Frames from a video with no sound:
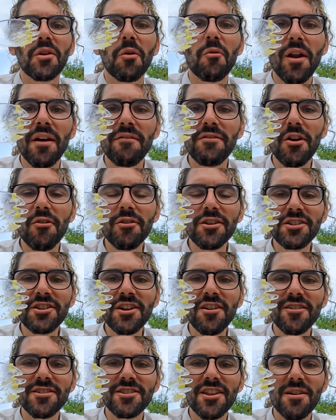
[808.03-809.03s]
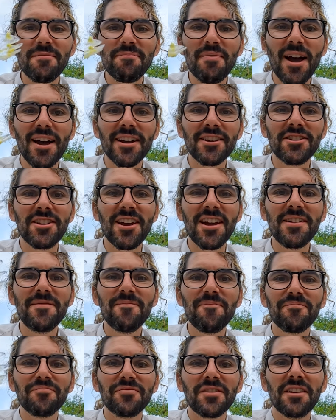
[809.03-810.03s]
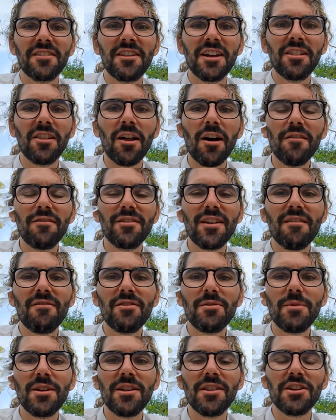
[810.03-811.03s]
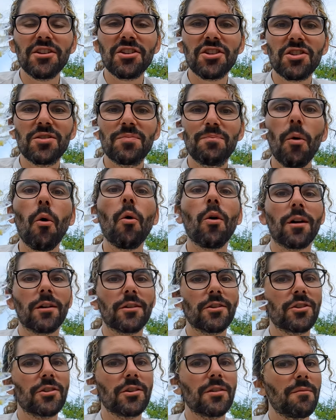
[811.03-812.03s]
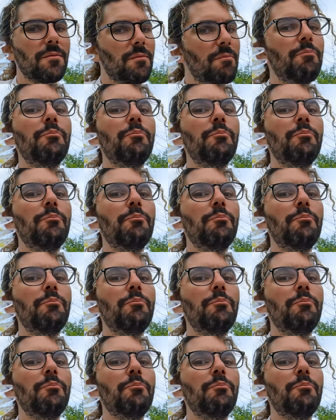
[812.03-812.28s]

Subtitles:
What I've noticed here is that in Pakistan, they love giving me these sporks.